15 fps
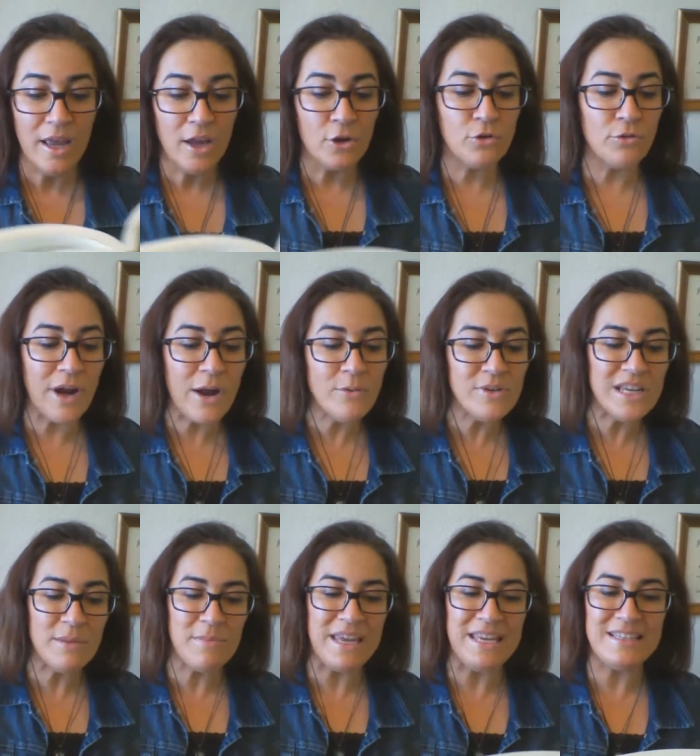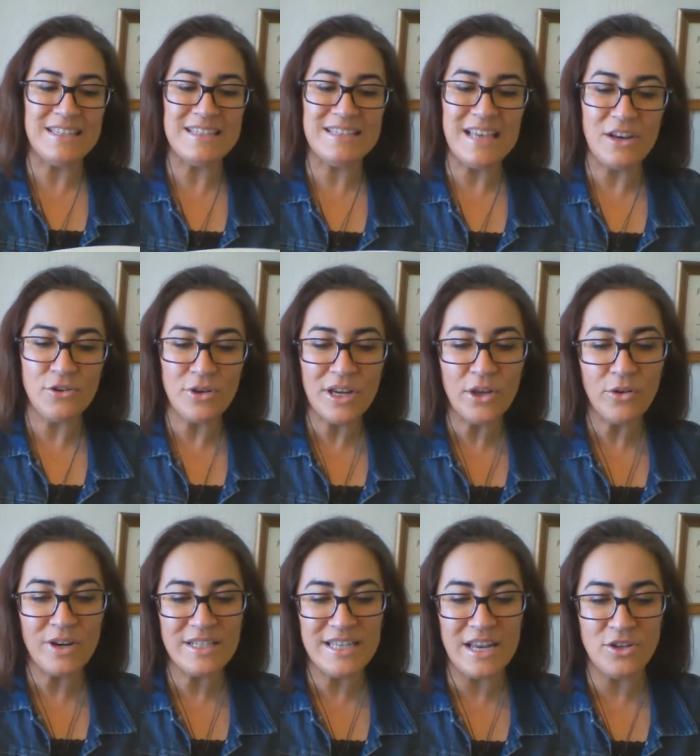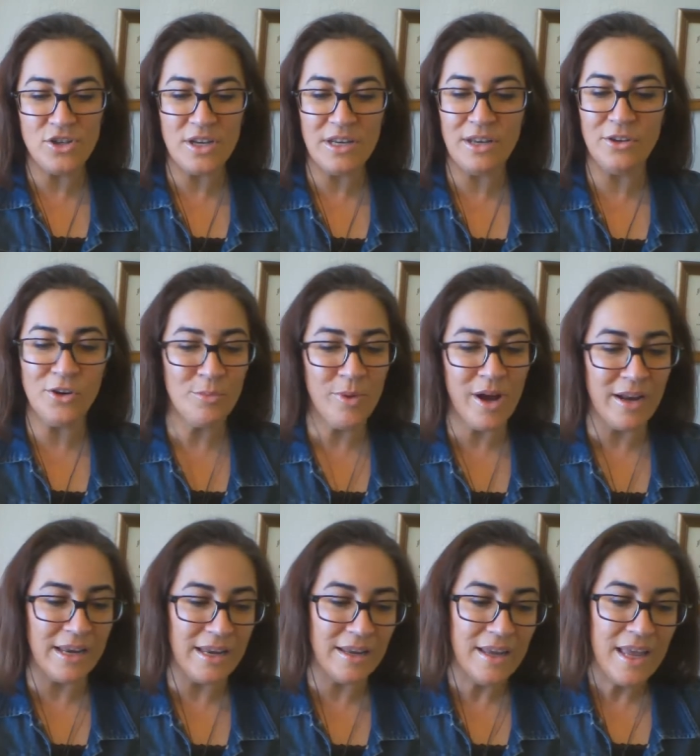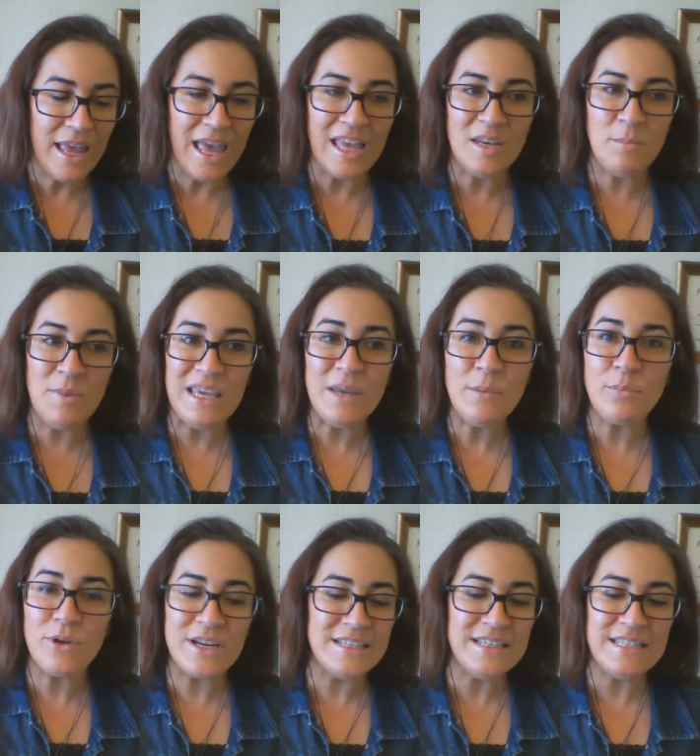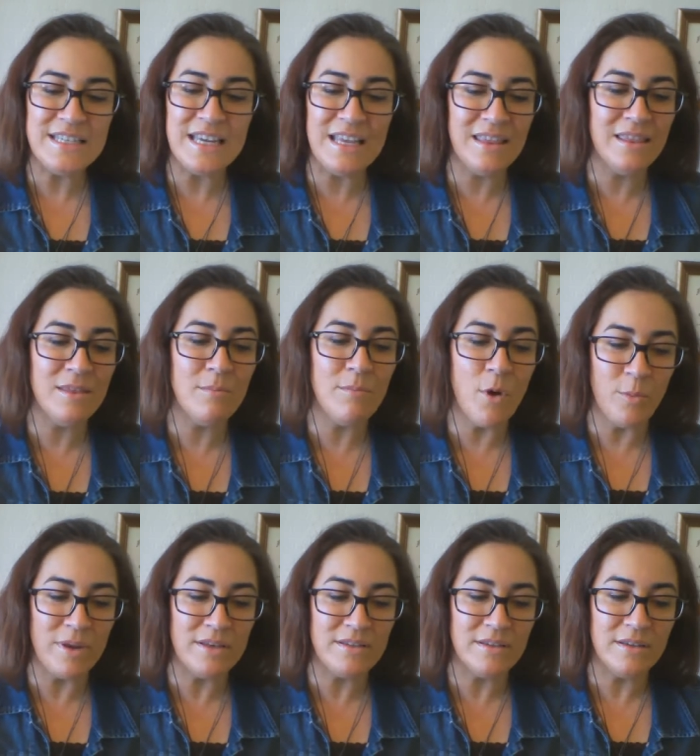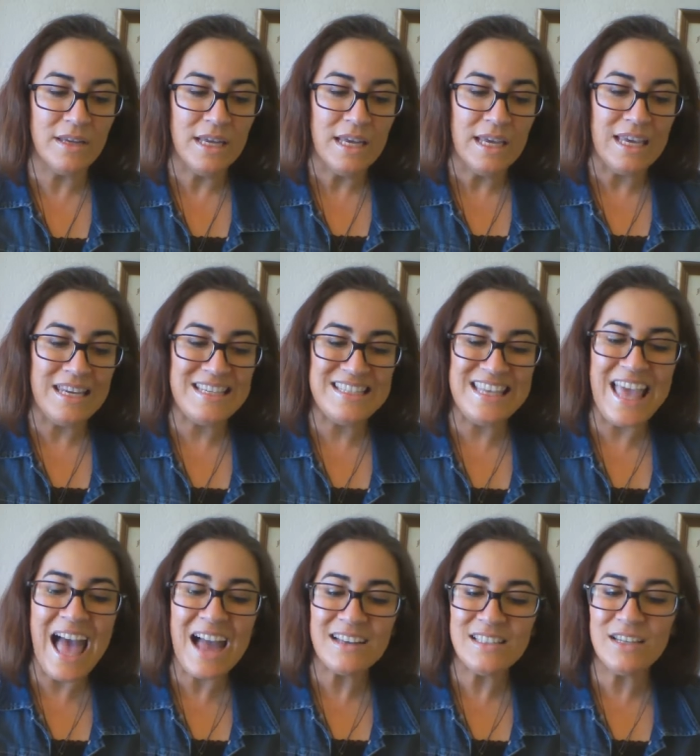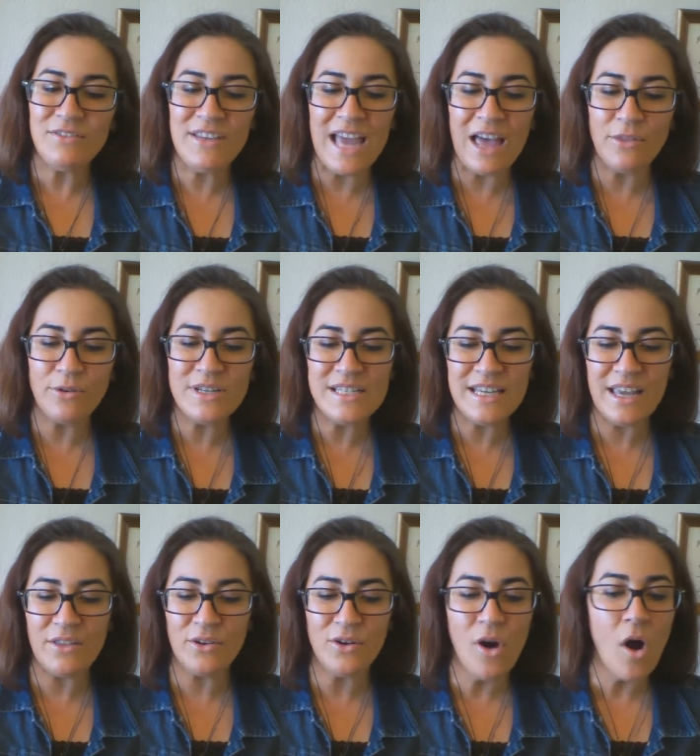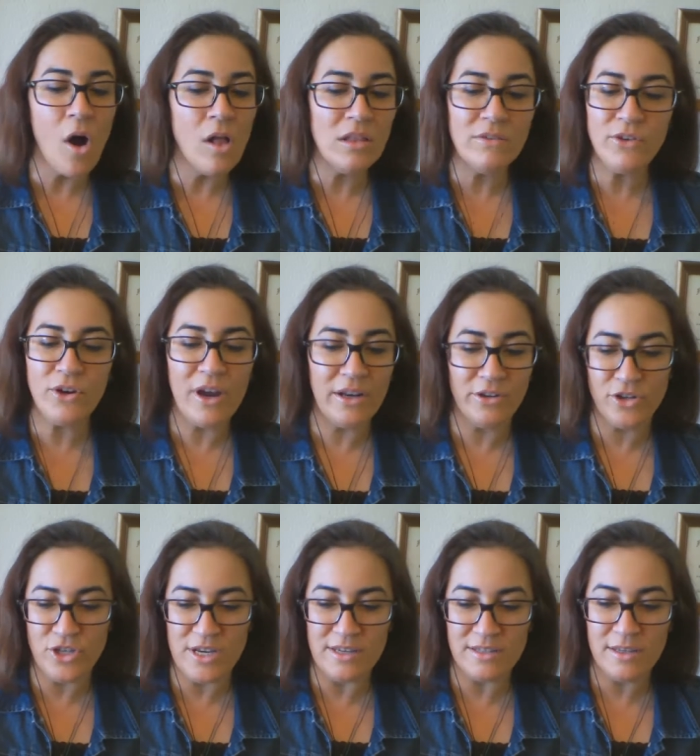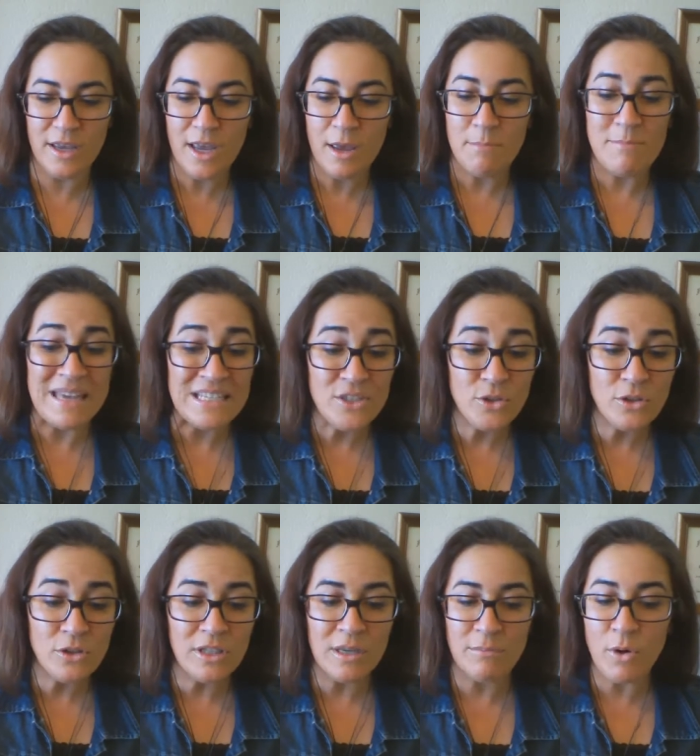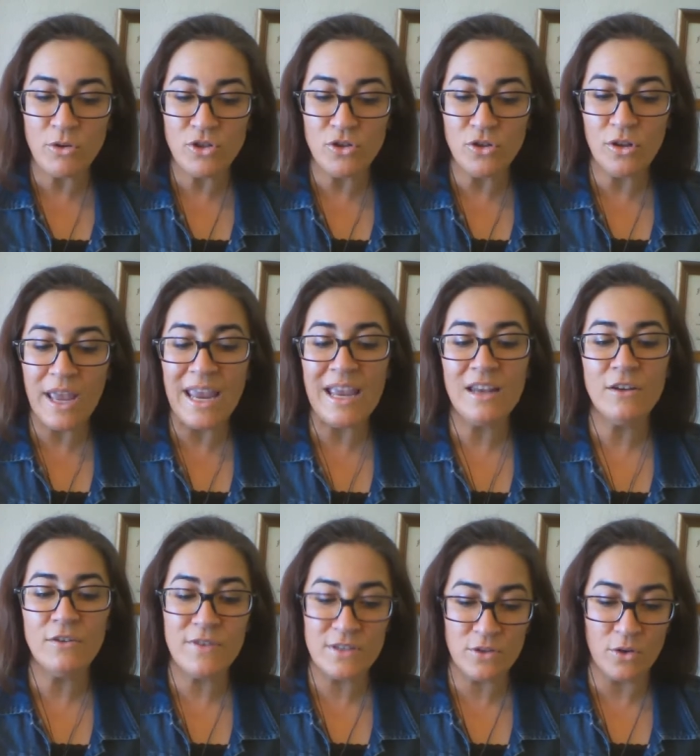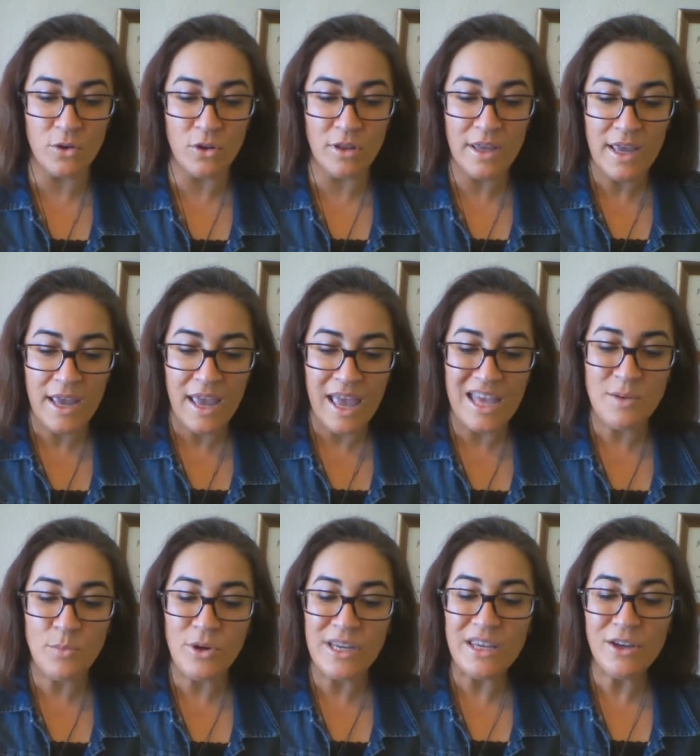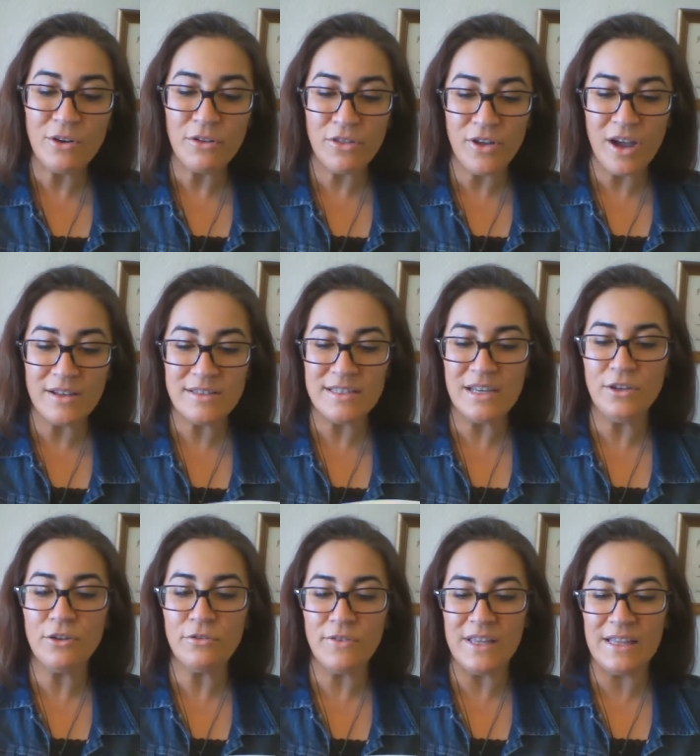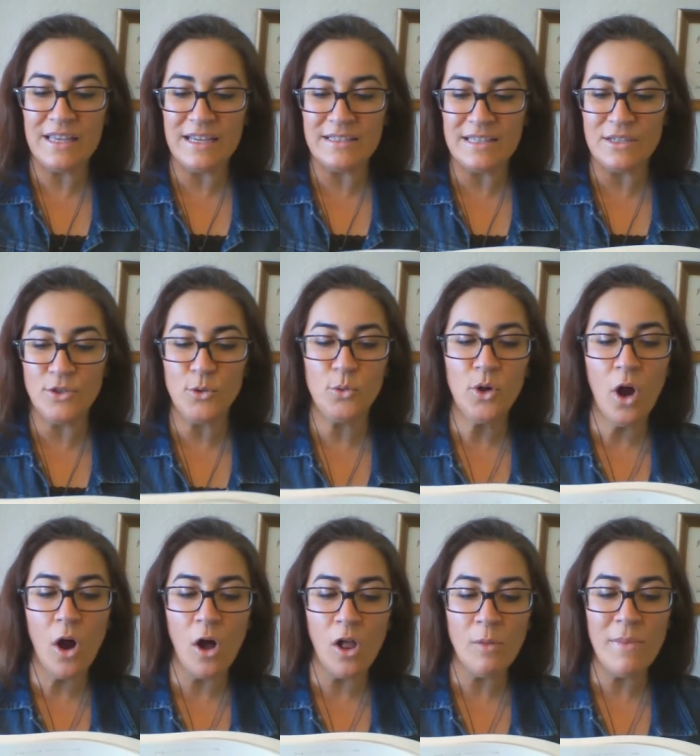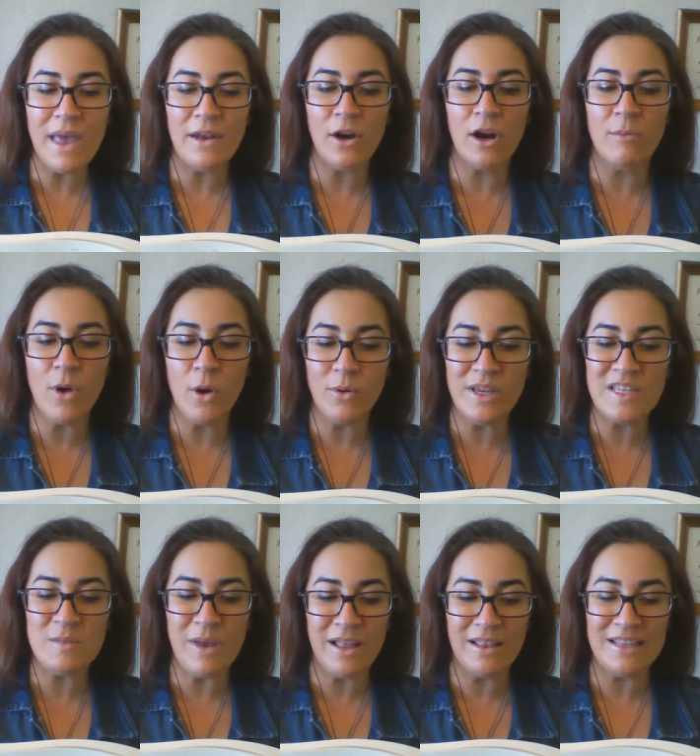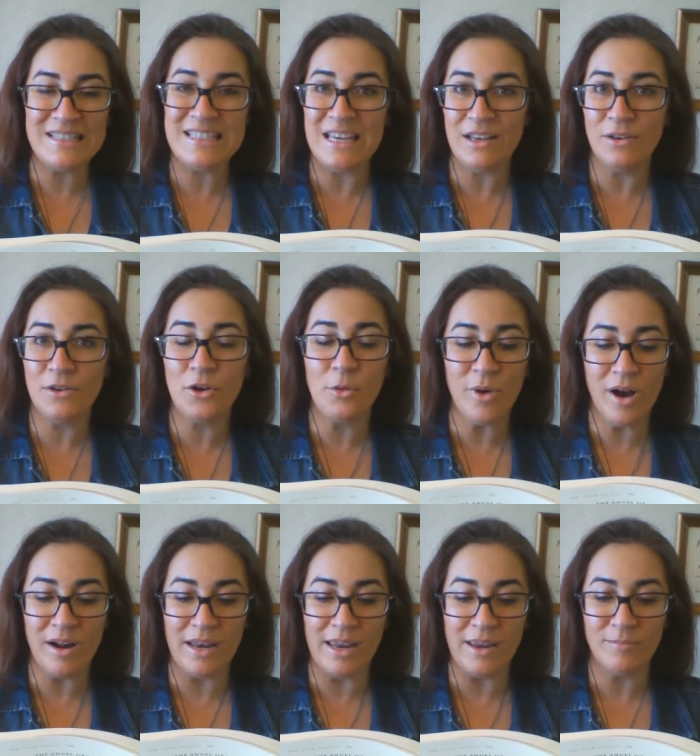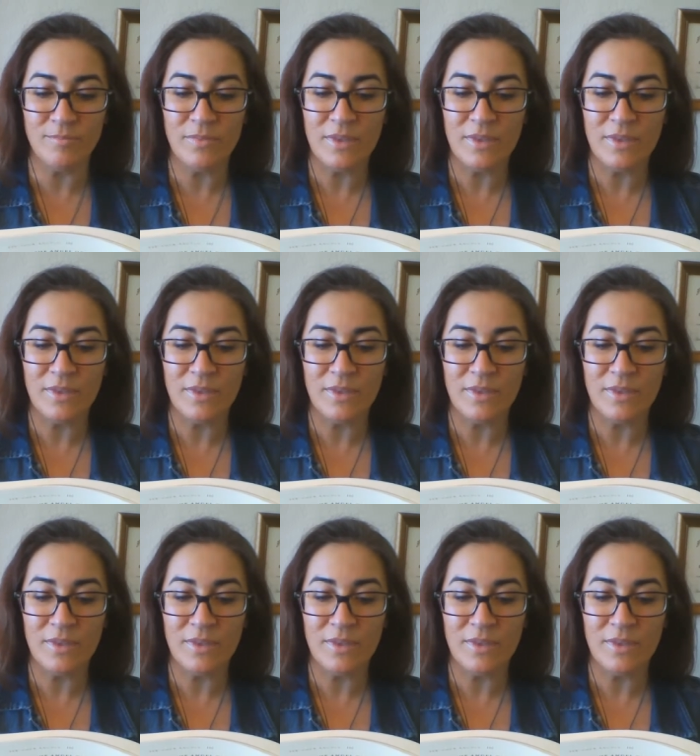Grounding means centering your attention in your body and being present in the moment. It is the act of gathering together all of your energies, mental, emotional, and physical, and bringing your thoughts and your feelings into calm and harmonious balance in your body.